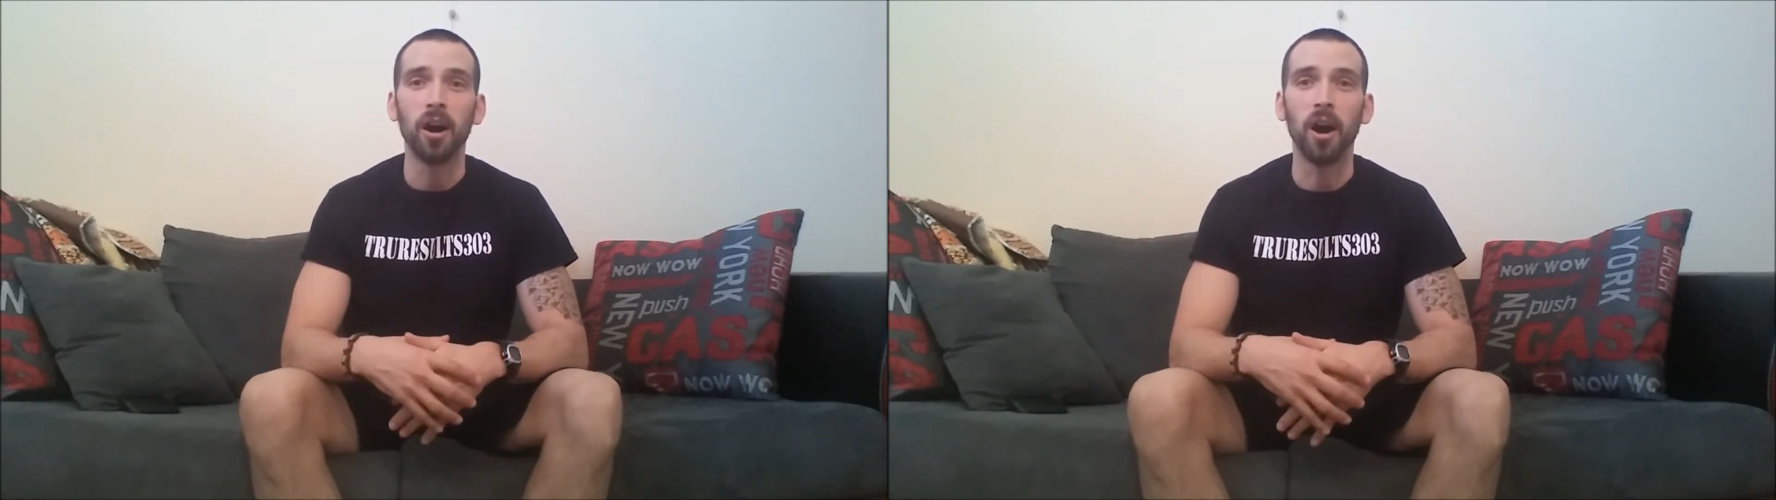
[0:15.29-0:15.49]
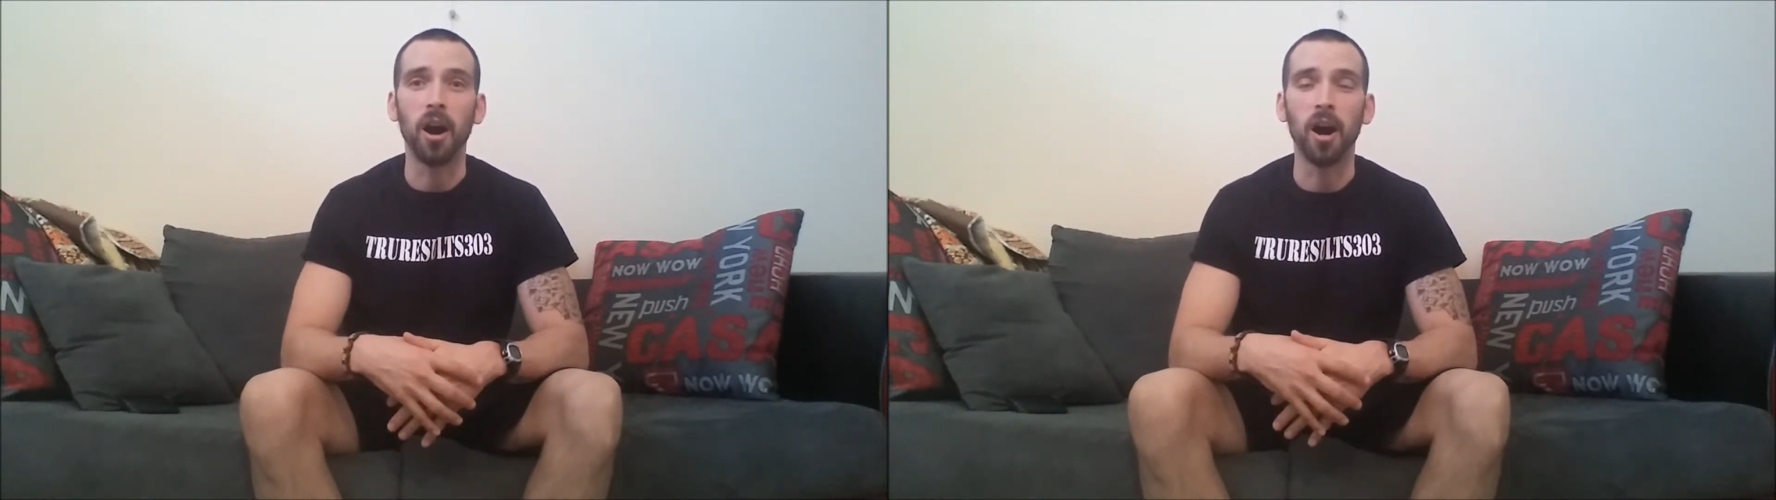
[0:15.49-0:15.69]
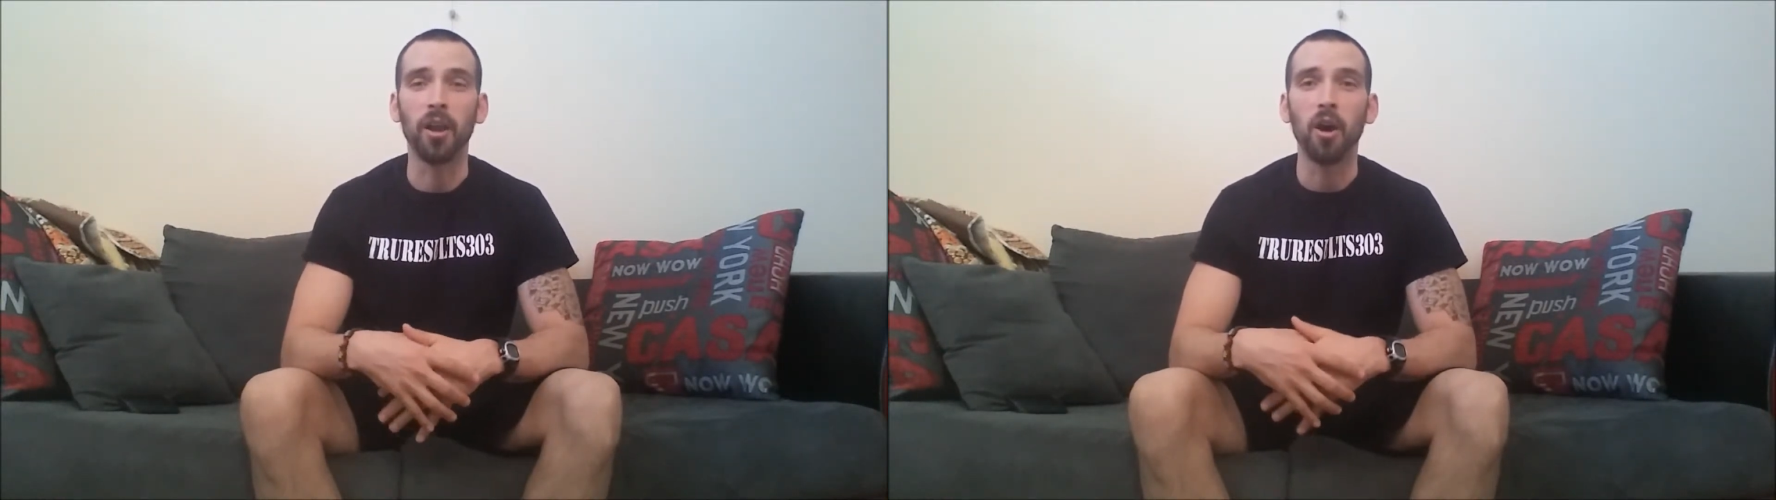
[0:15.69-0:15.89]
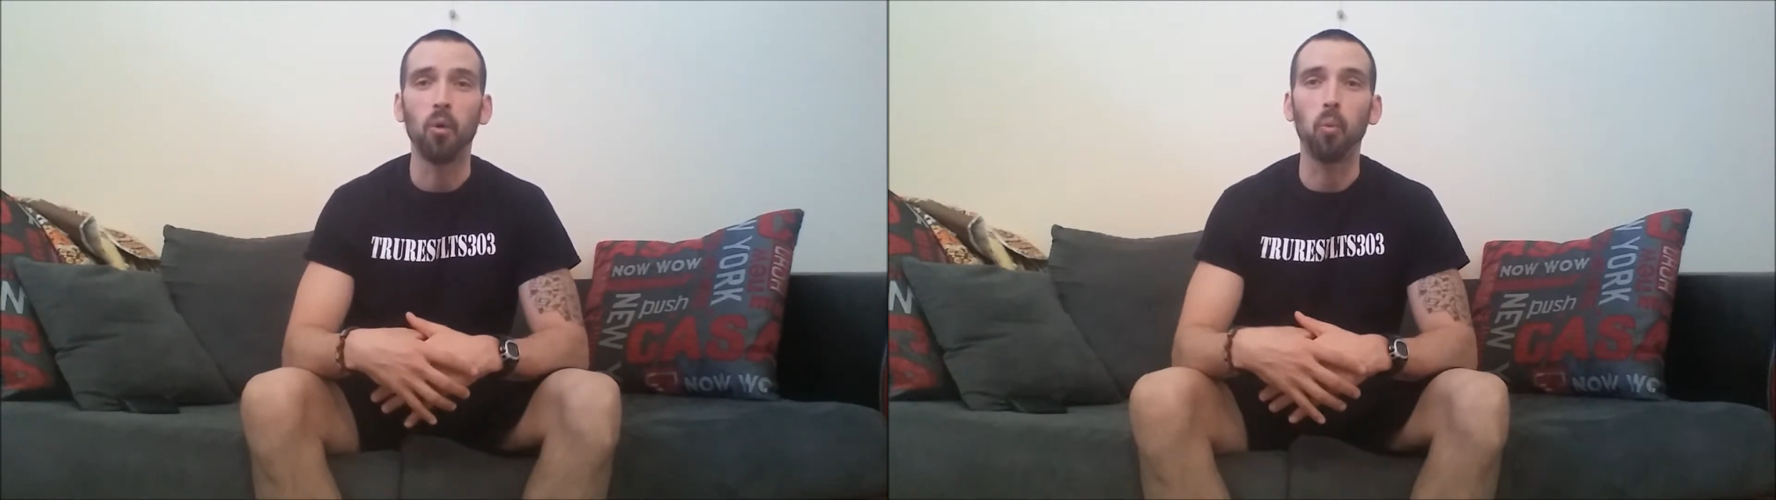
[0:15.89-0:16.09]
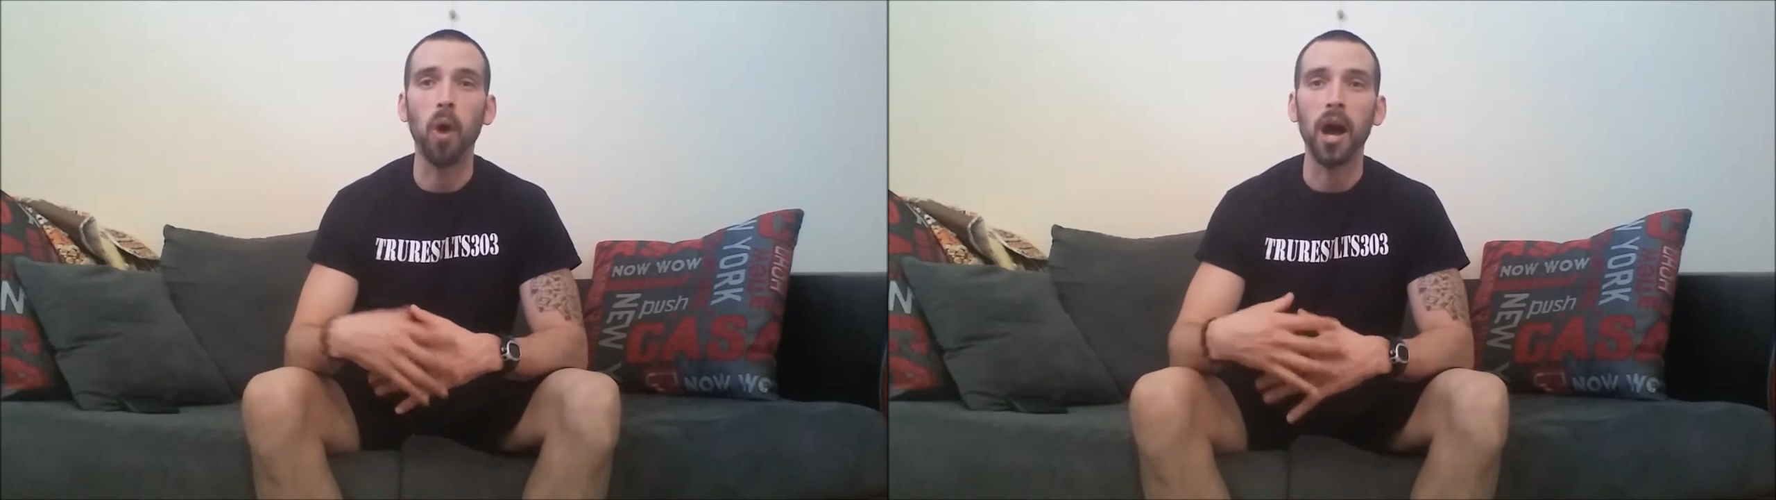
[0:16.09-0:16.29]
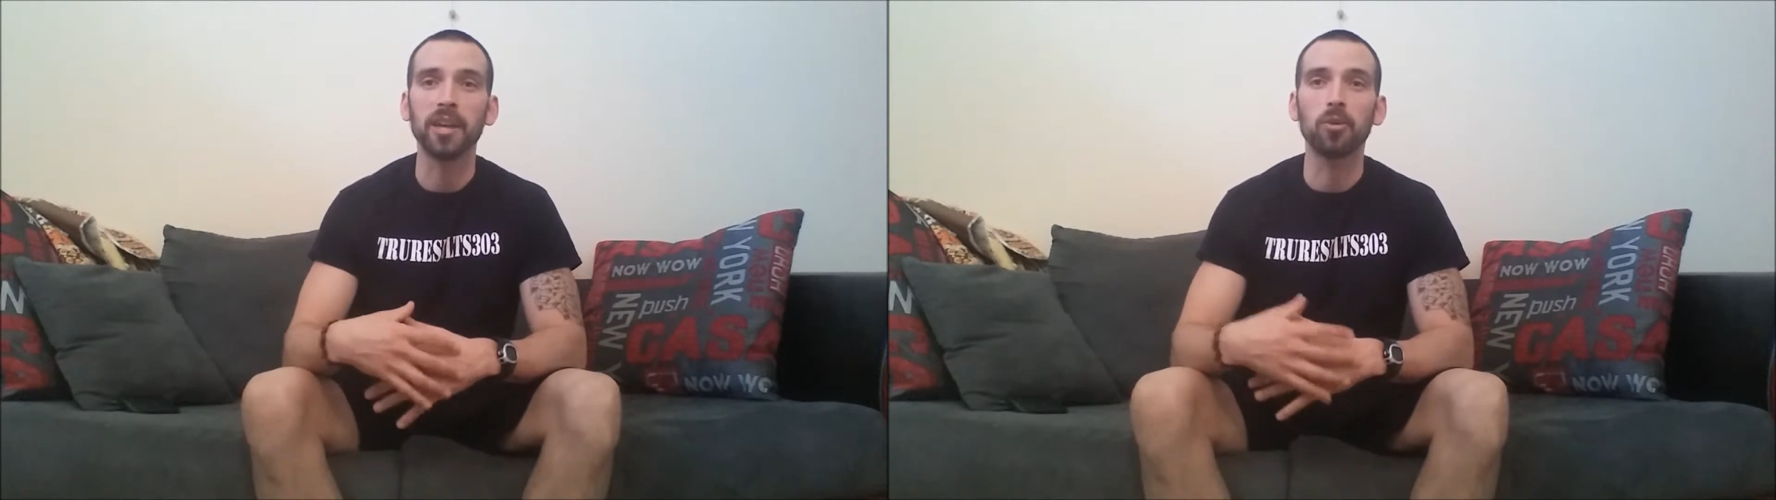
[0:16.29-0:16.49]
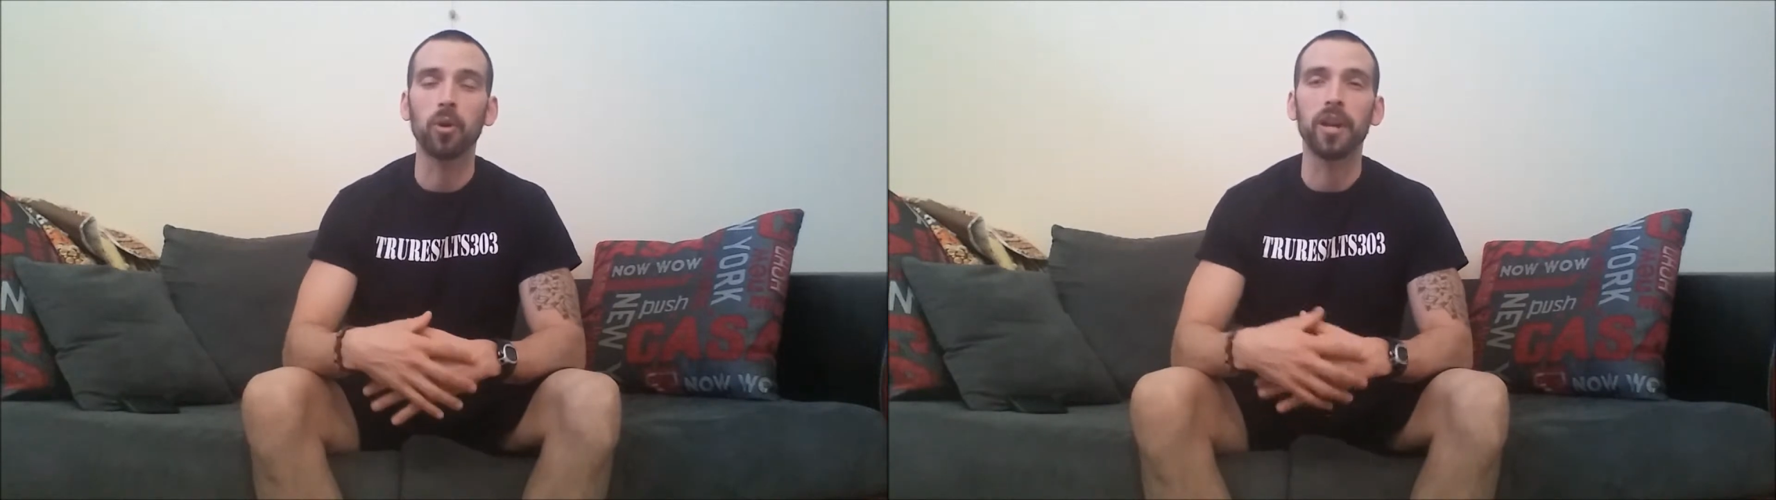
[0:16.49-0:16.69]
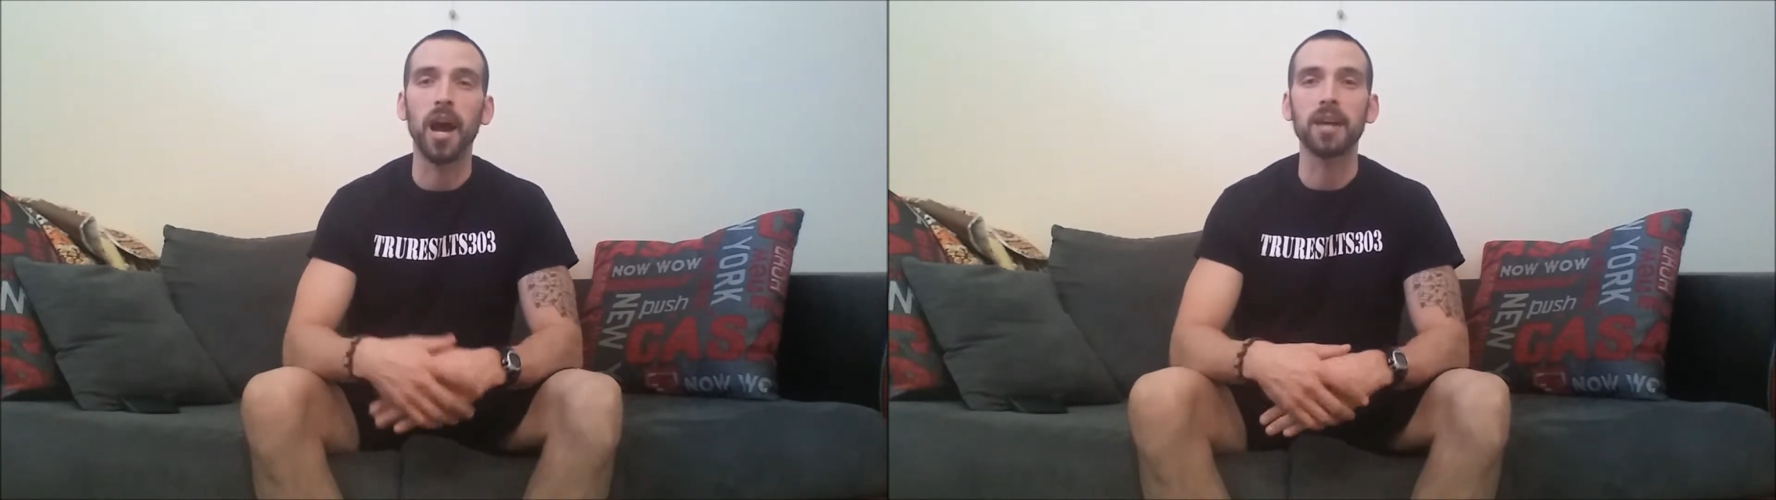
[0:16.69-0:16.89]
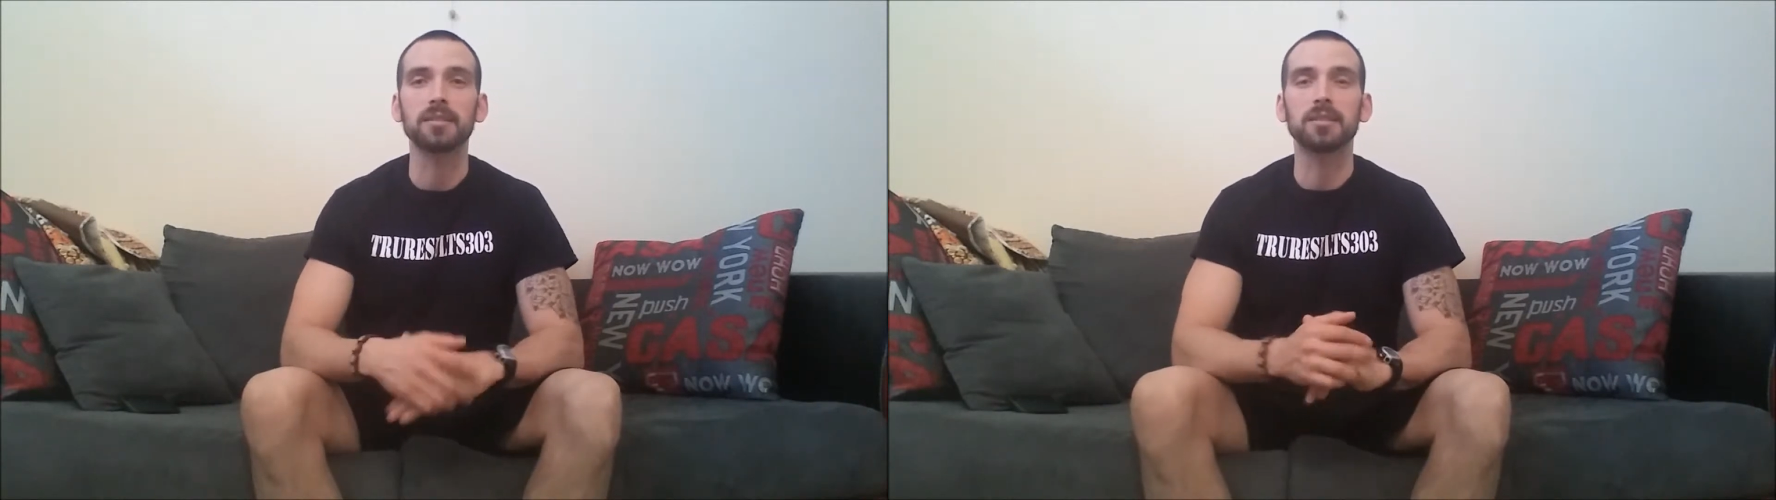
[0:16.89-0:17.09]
on why you're not